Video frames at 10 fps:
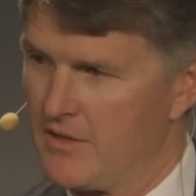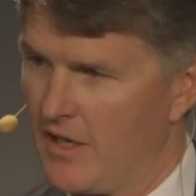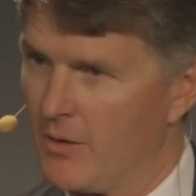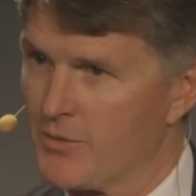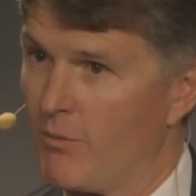
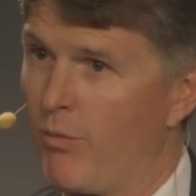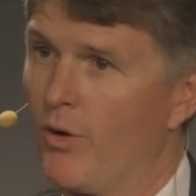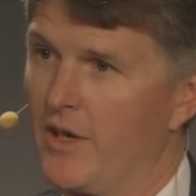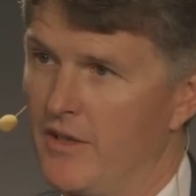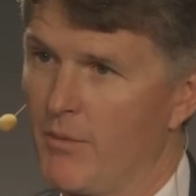to help
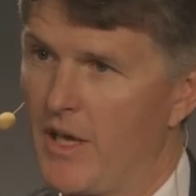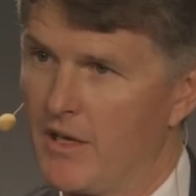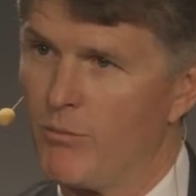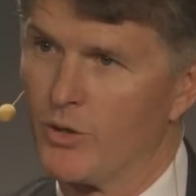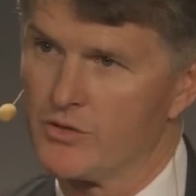support
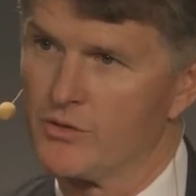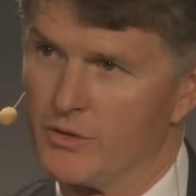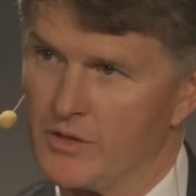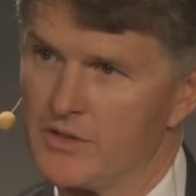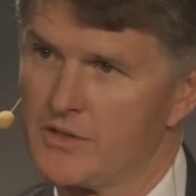independent
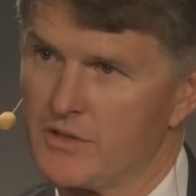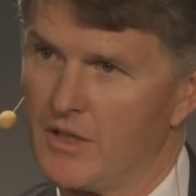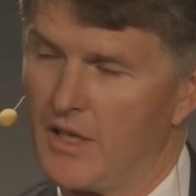bookstores,